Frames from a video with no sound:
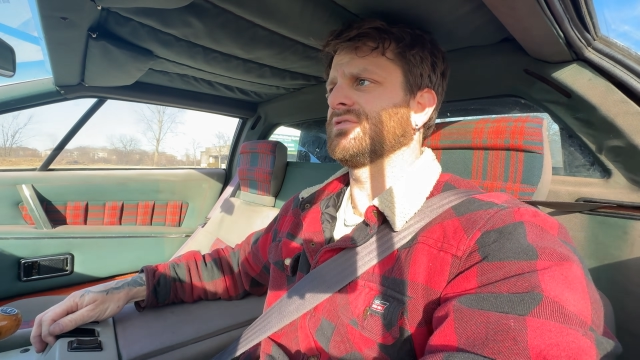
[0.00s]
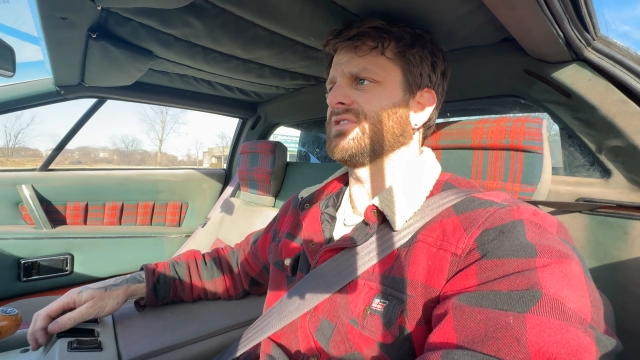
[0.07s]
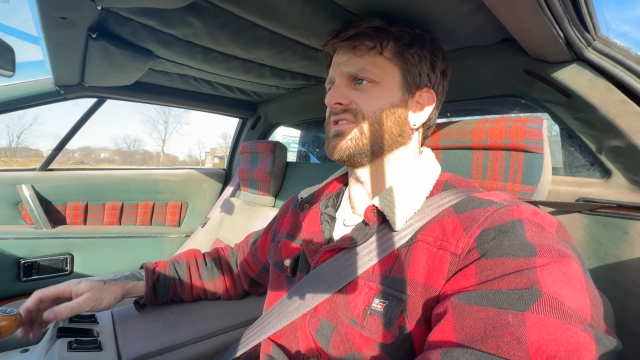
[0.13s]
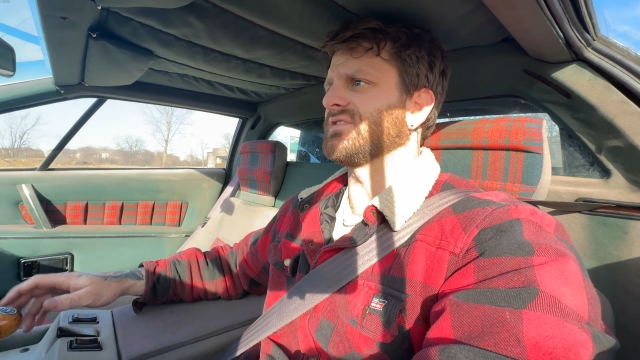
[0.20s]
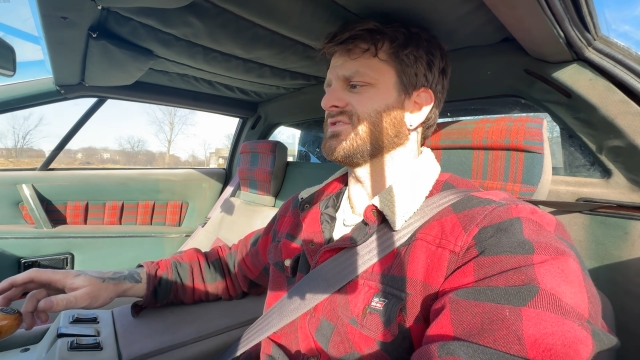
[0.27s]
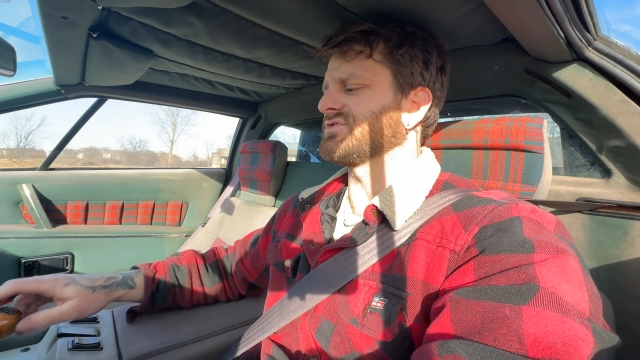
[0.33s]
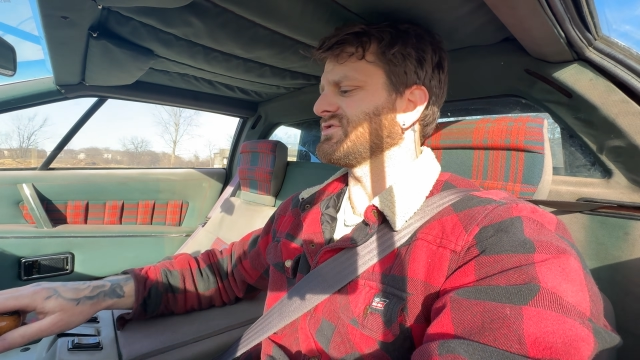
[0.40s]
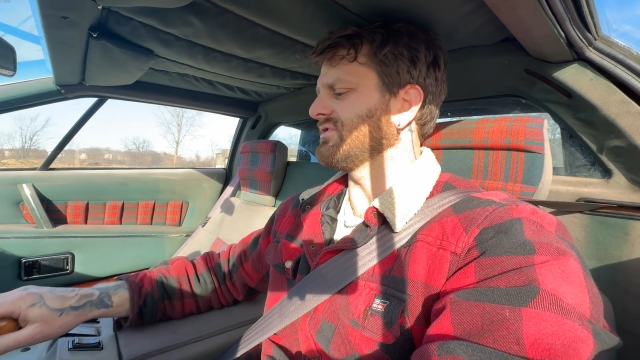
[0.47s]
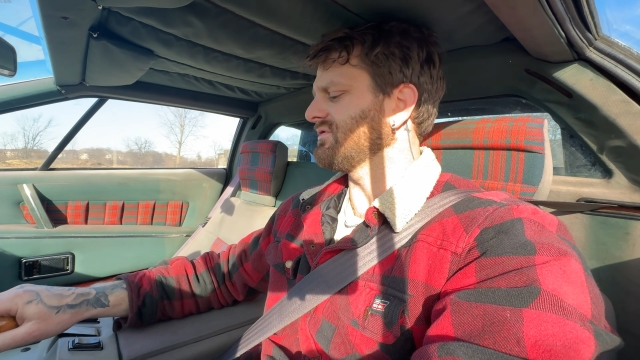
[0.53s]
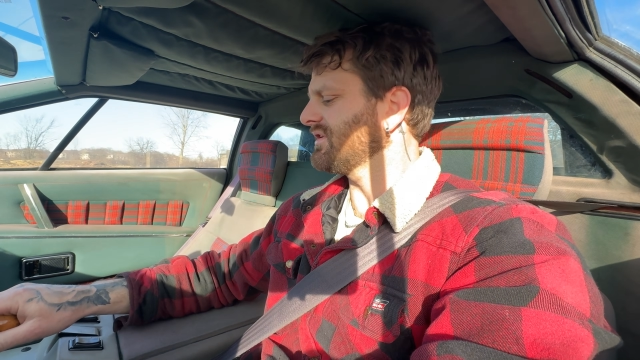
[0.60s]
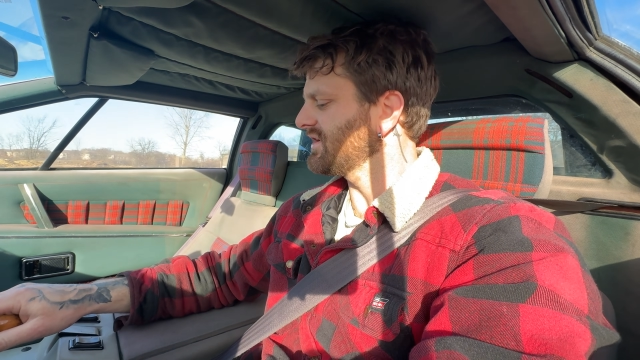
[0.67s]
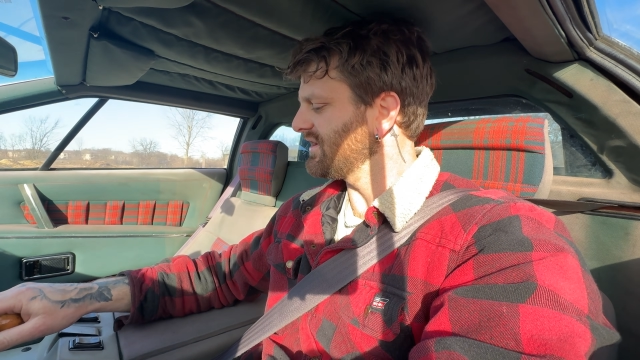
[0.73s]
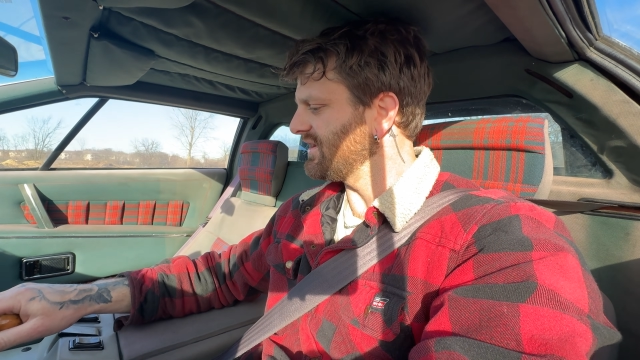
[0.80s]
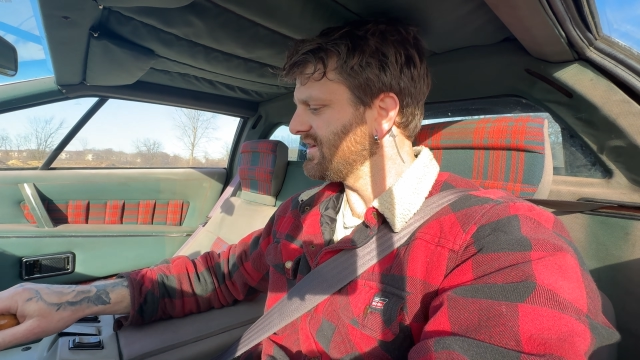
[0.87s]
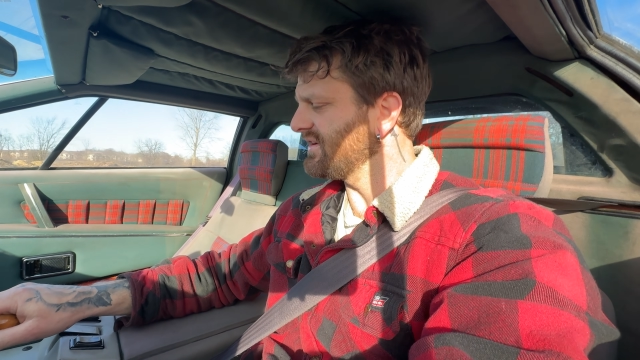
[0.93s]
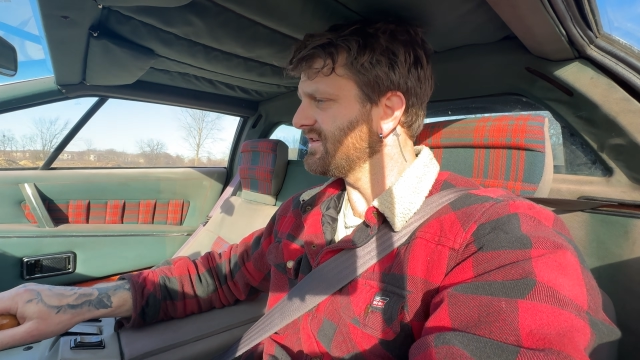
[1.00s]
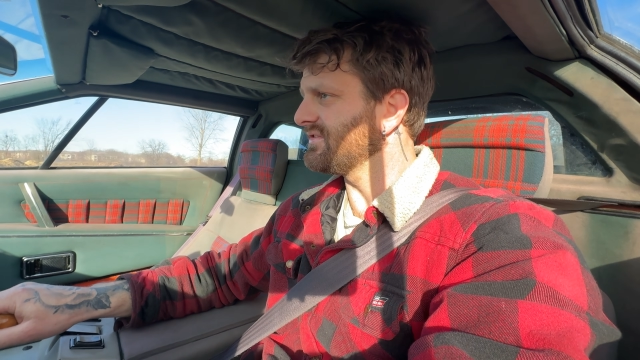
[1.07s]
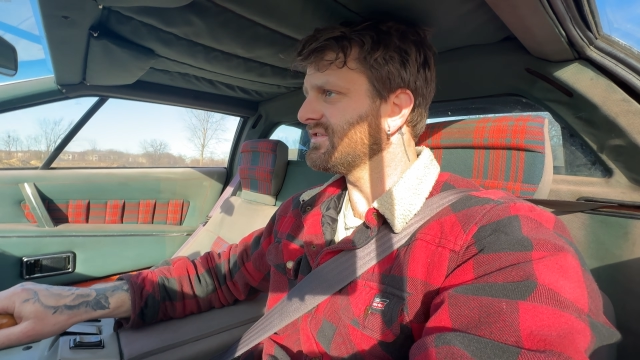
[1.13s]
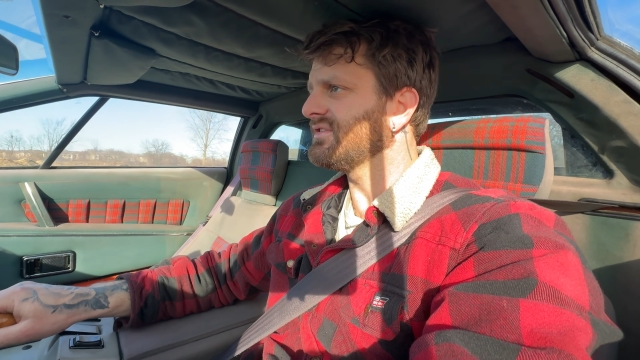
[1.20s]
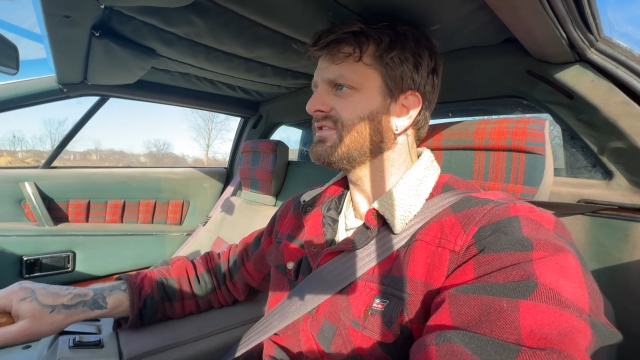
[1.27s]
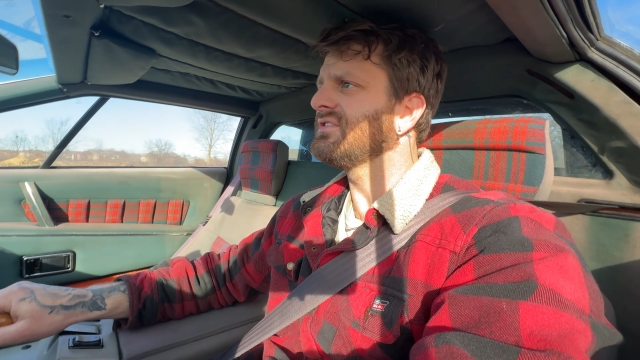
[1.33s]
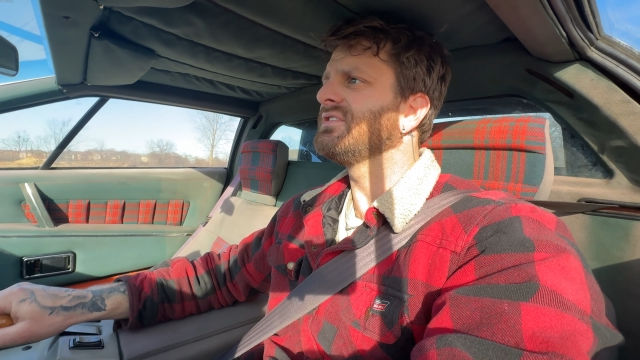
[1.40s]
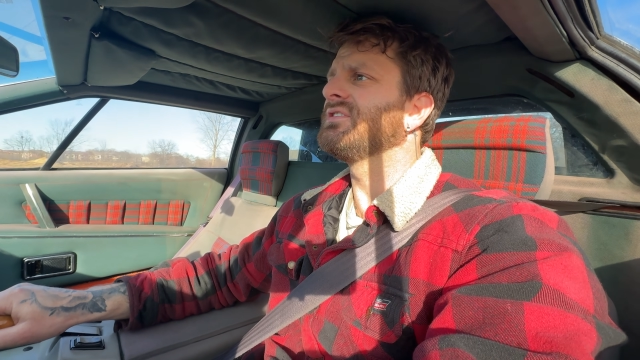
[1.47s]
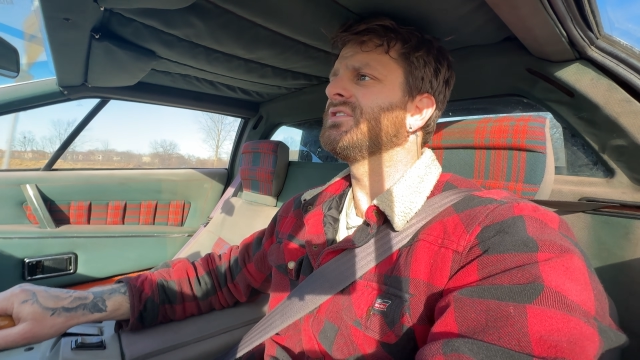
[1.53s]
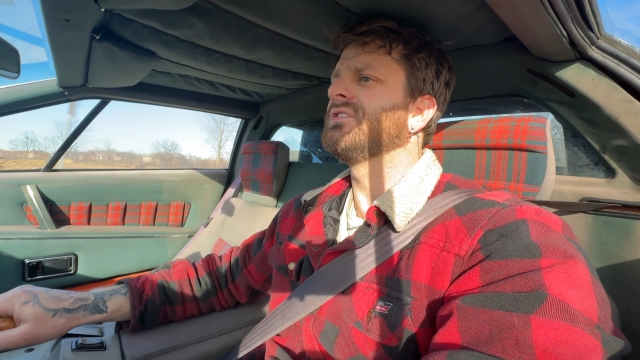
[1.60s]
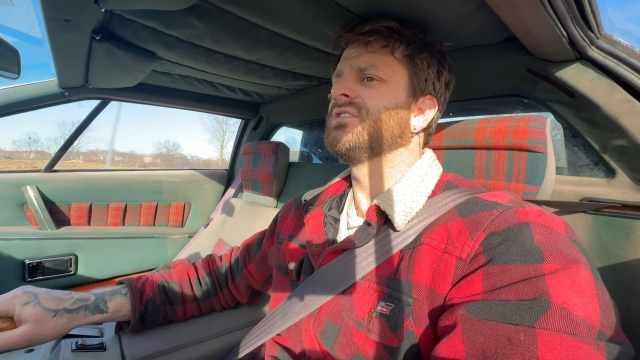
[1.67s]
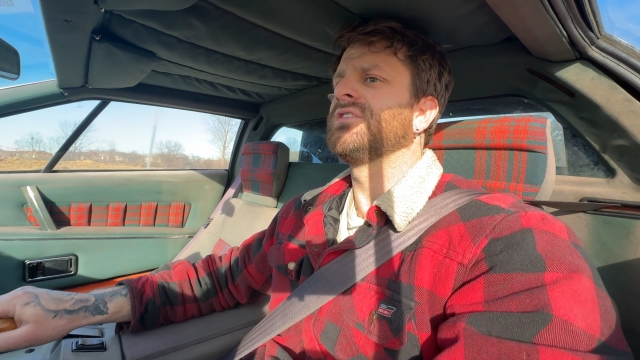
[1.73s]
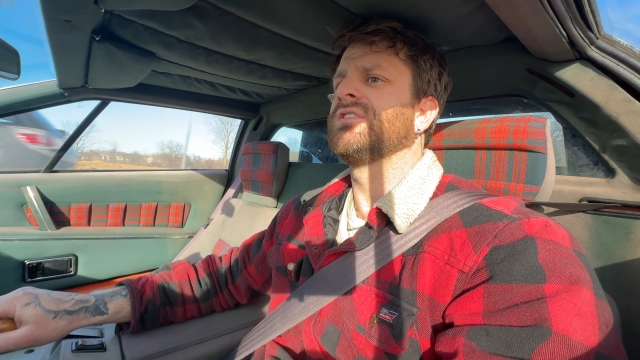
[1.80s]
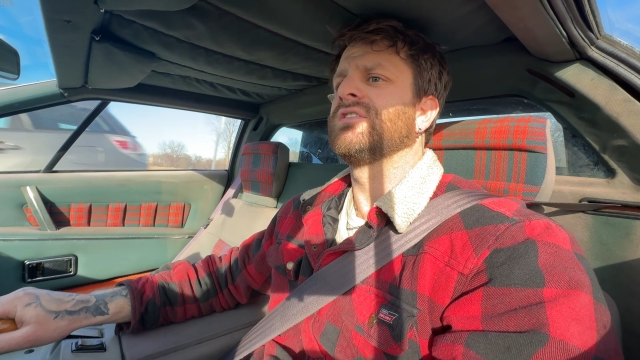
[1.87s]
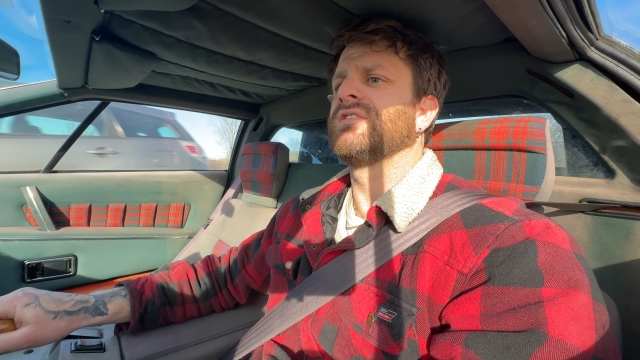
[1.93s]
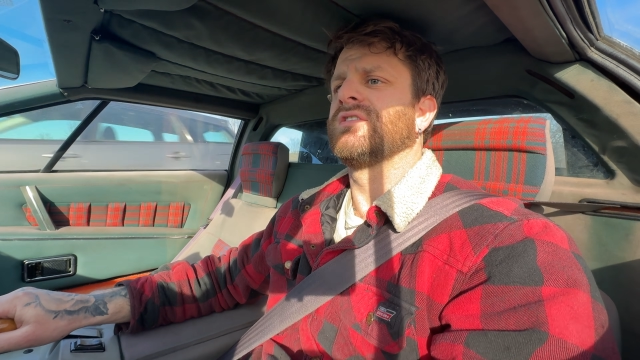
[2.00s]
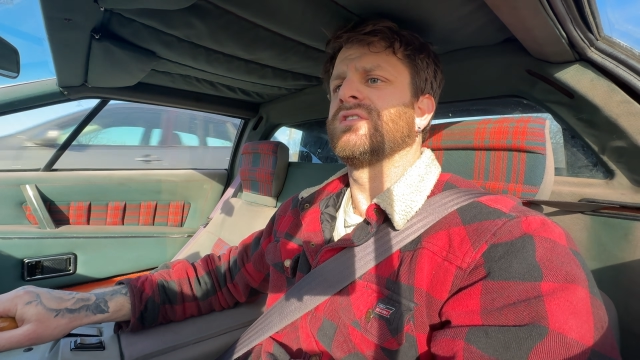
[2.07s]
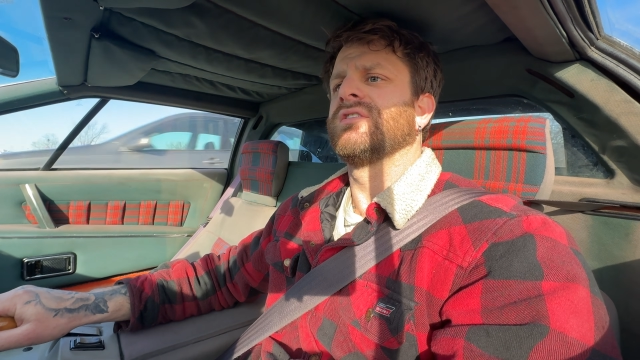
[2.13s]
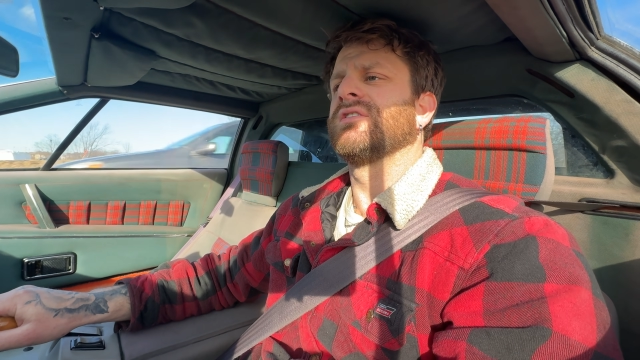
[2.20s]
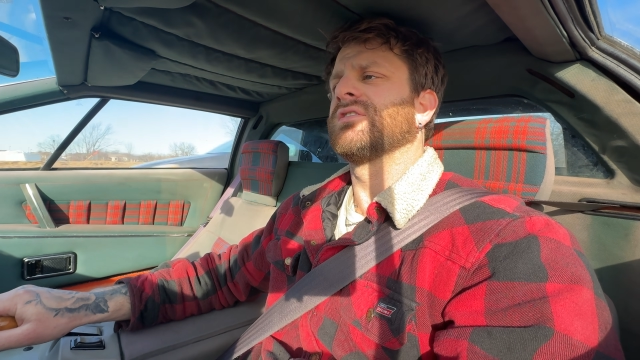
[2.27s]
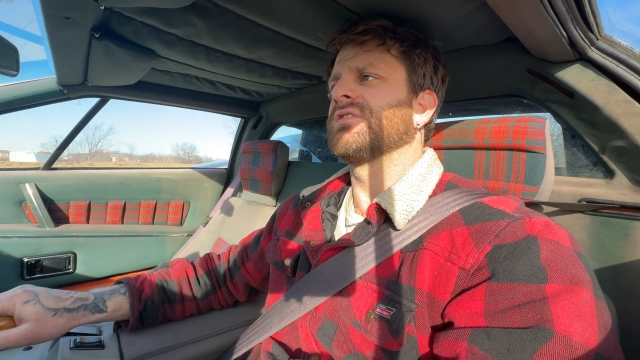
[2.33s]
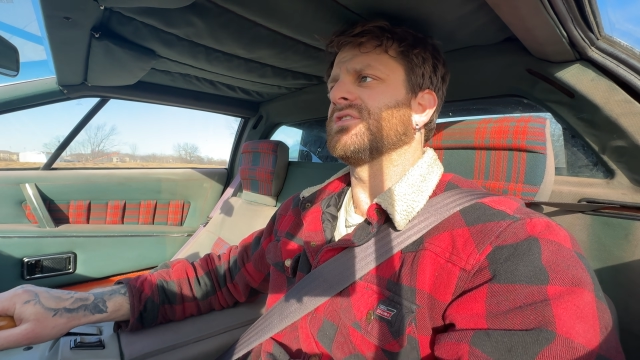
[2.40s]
Get the choke down.